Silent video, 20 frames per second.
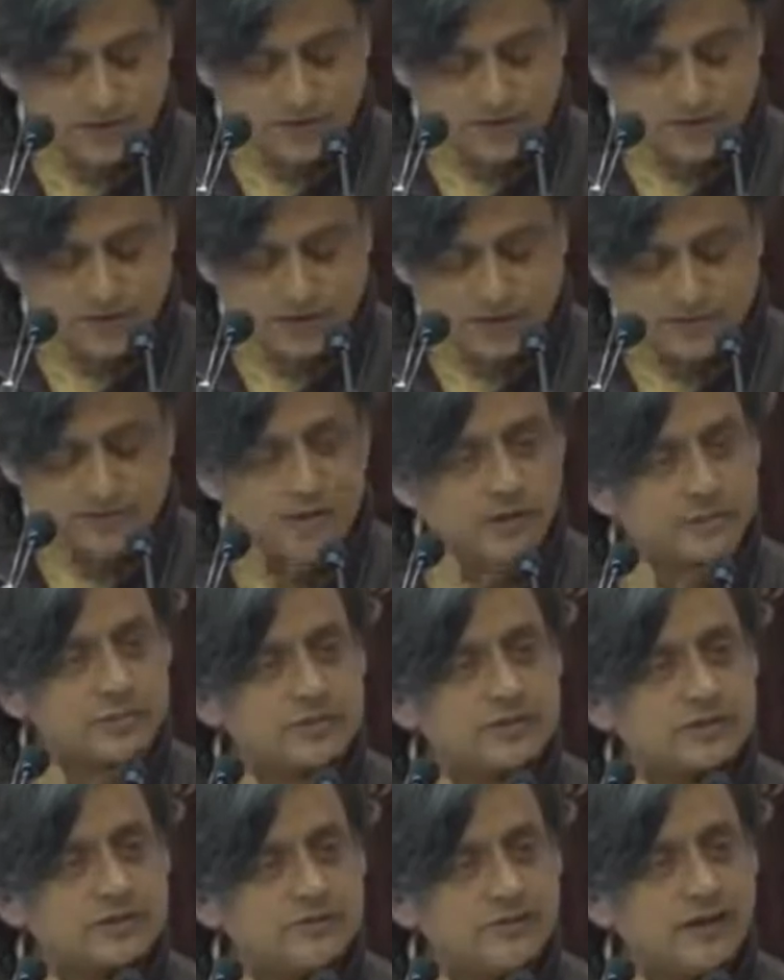system that
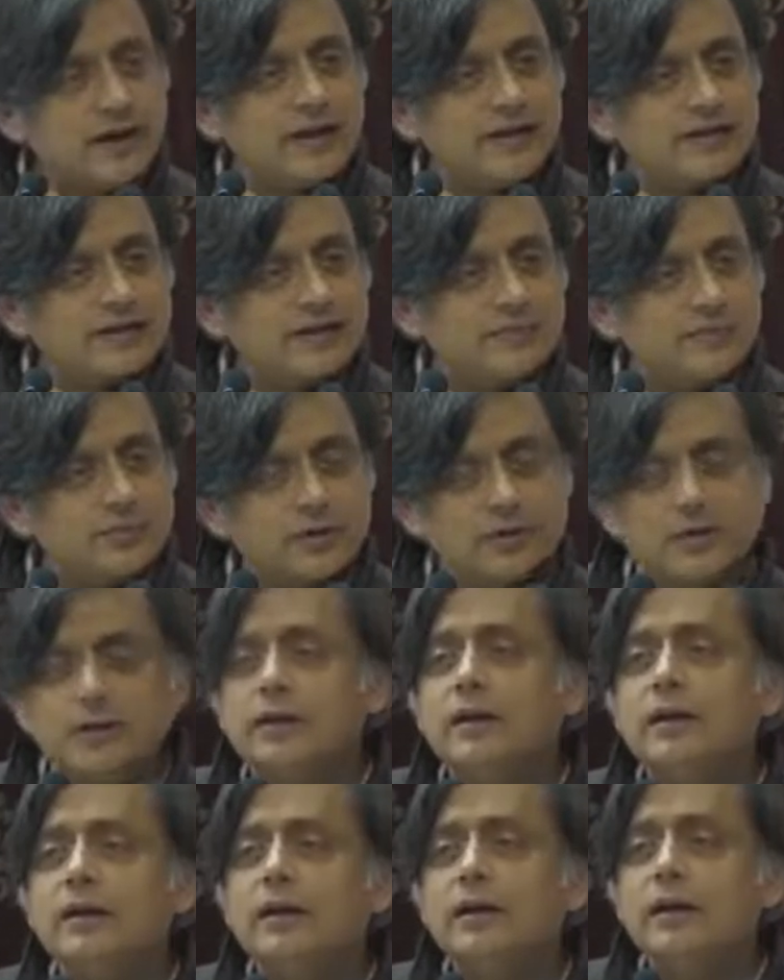was devised in
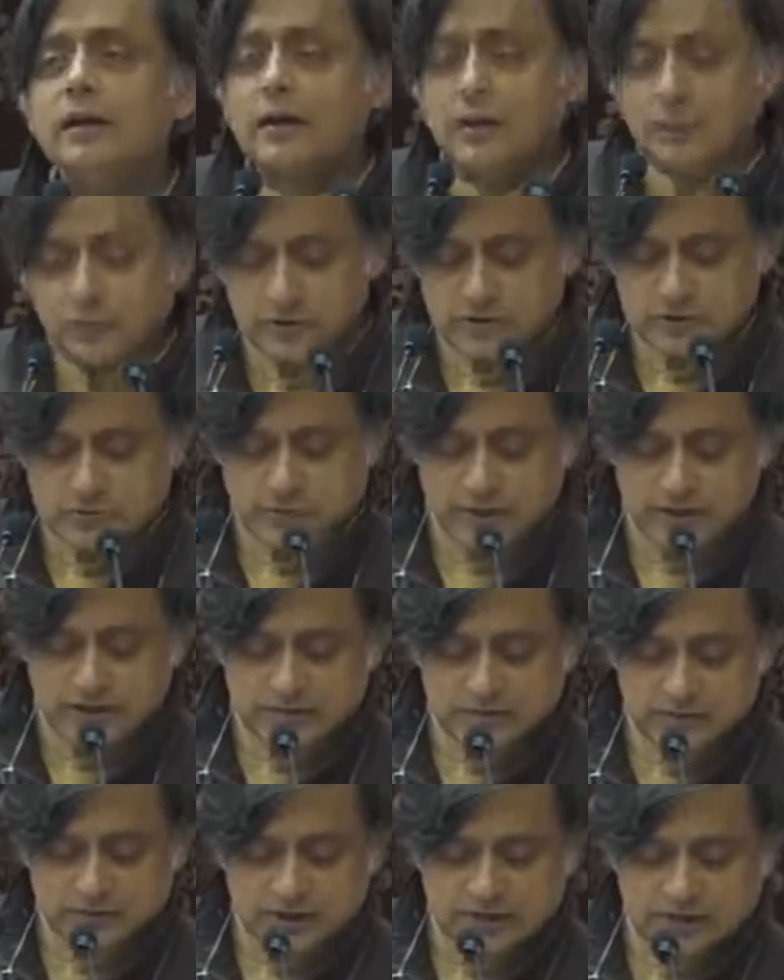Britain was
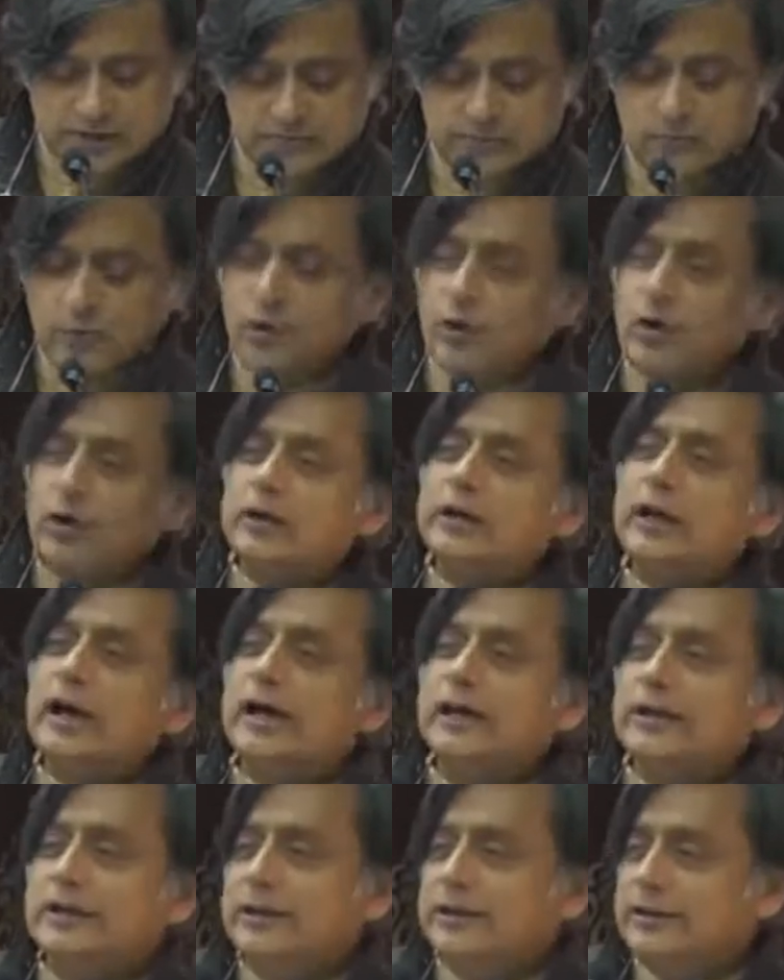based for a small
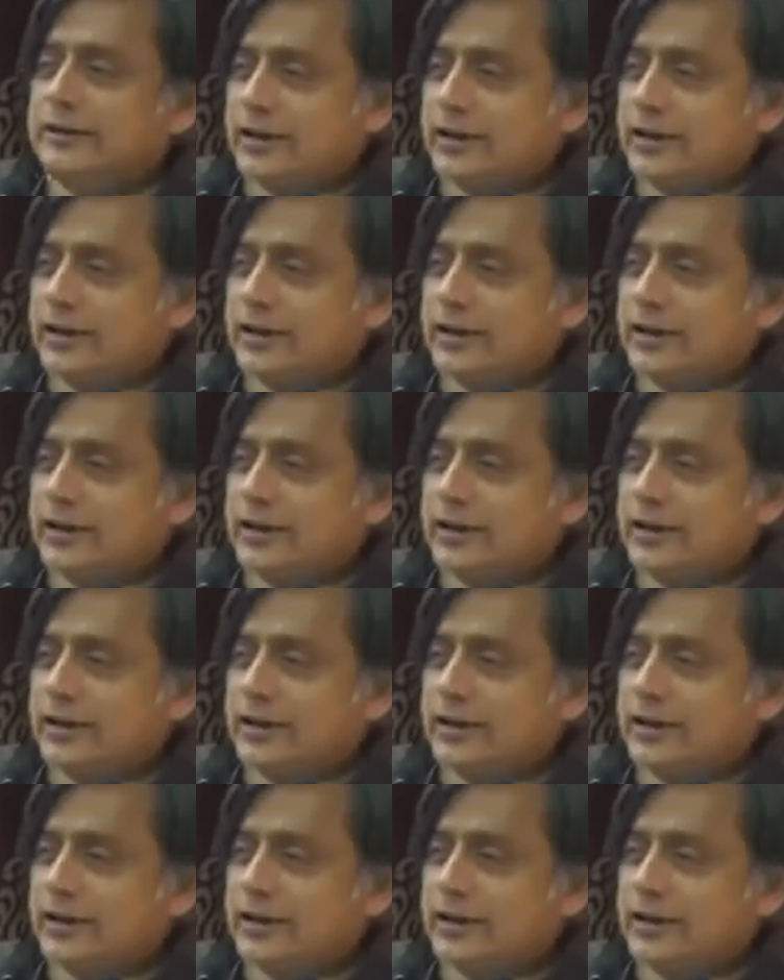island